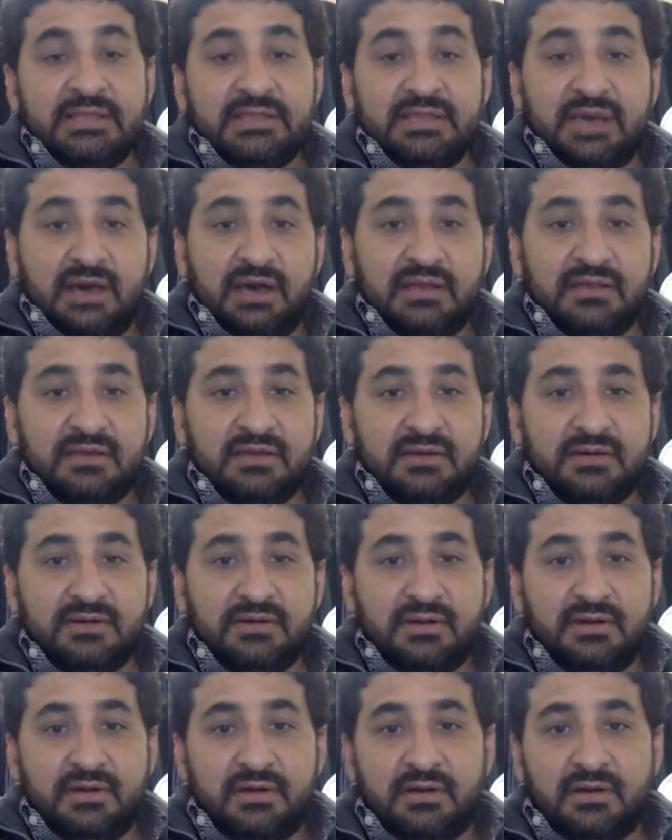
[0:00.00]
The other
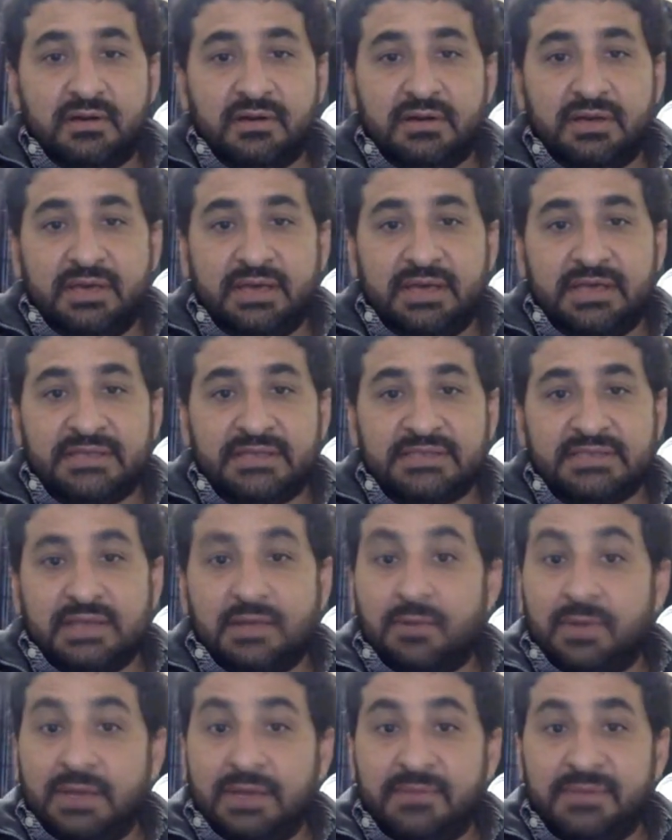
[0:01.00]
is
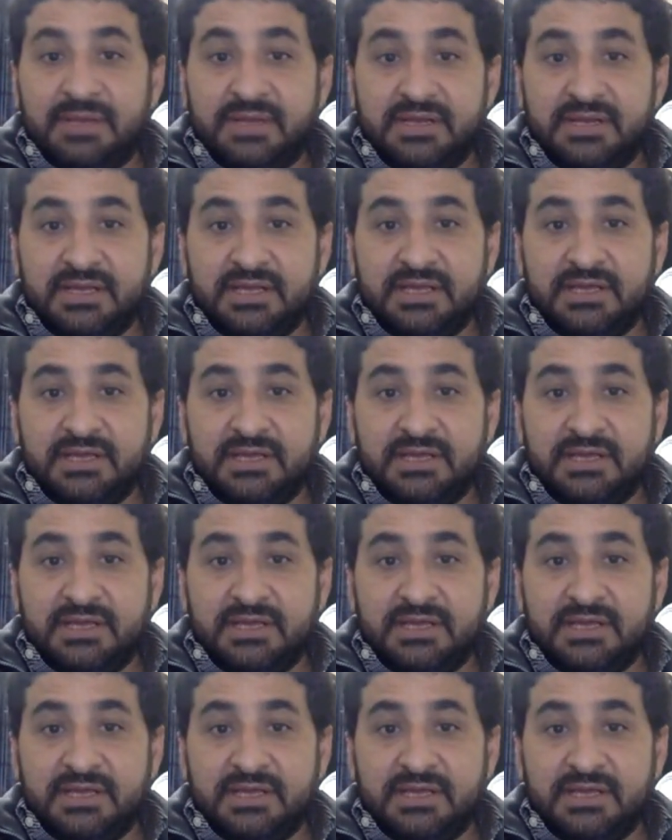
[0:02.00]
availability.